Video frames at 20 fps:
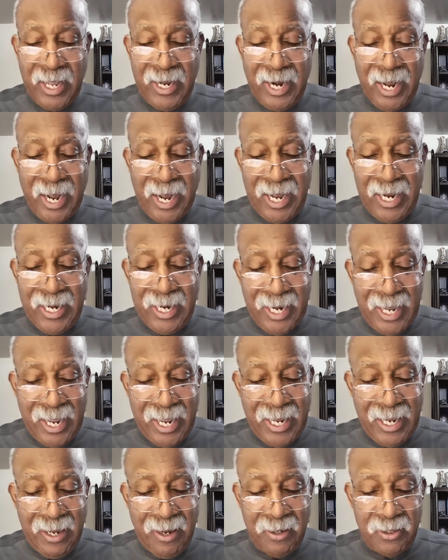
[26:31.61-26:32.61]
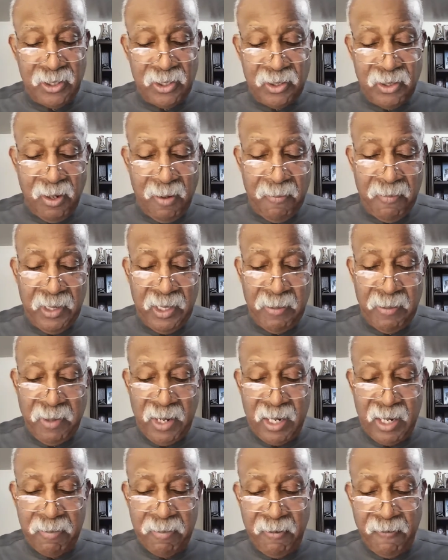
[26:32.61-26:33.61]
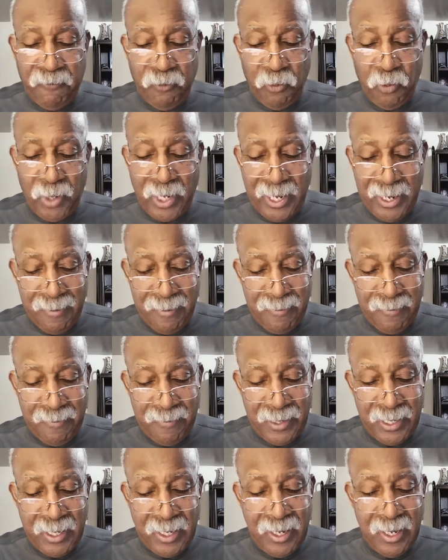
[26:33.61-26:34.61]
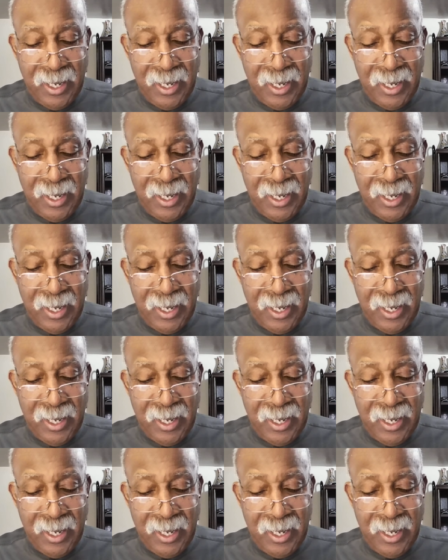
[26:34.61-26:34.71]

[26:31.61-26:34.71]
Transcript: and I lay a stumbling block before him,